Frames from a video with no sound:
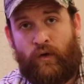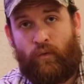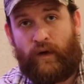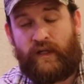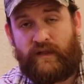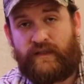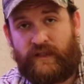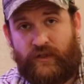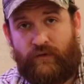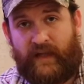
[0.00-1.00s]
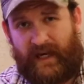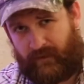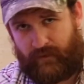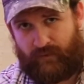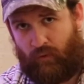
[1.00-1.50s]
what it is that you lack
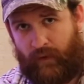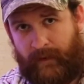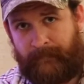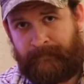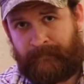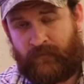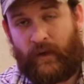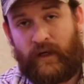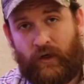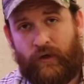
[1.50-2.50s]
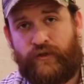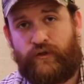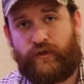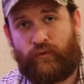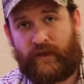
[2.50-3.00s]
this morning. So I encourage you
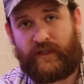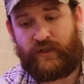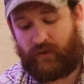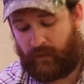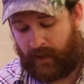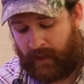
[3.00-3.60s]
this morning, as you